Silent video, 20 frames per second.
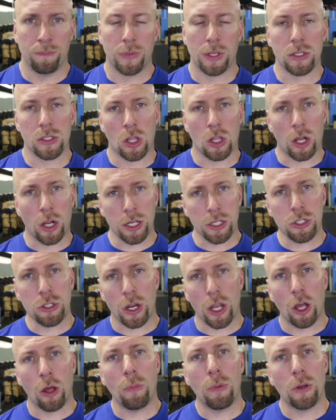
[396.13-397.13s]
As long as your
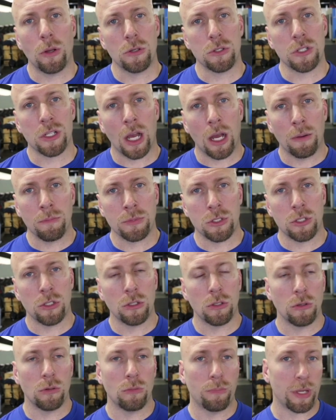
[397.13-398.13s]
elbows come
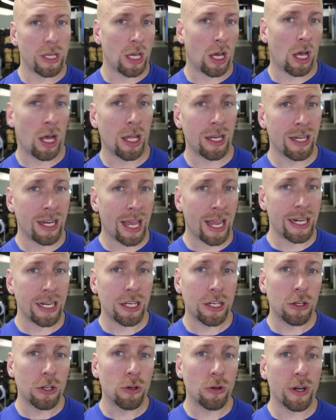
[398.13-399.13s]
to beyond 90
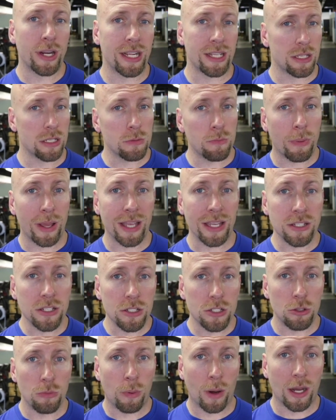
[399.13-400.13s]
degrees as best
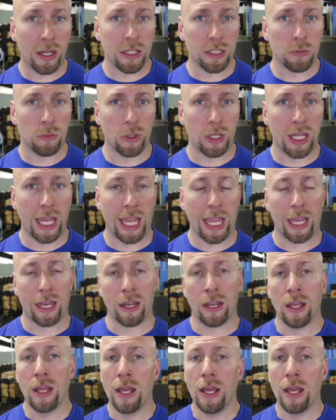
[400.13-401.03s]
as you possibly can.